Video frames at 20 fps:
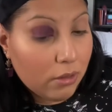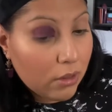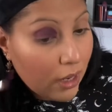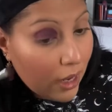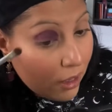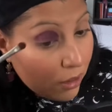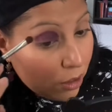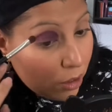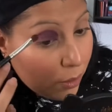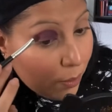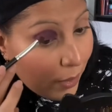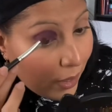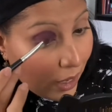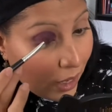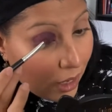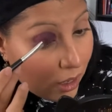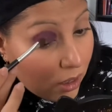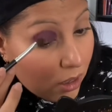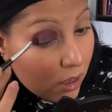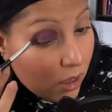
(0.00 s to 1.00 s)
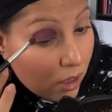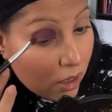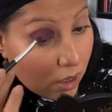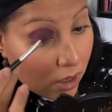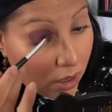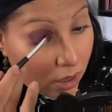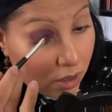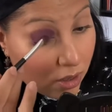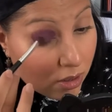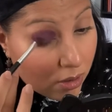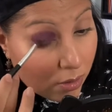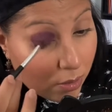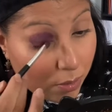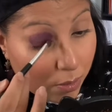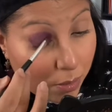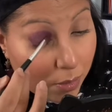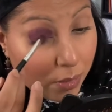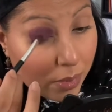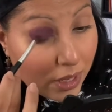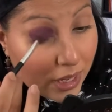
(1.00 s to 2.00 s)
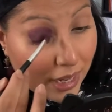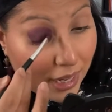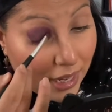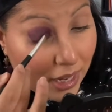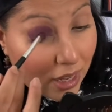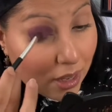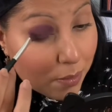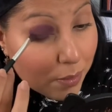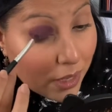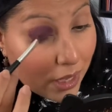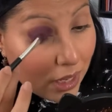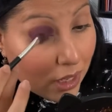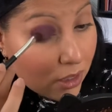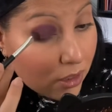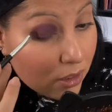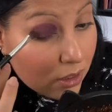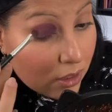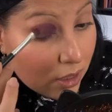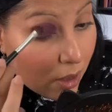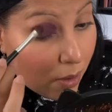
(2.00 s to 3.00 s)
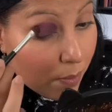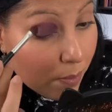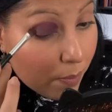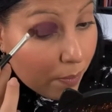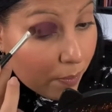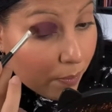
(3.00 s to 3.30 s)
Not too bad, but I am getting some.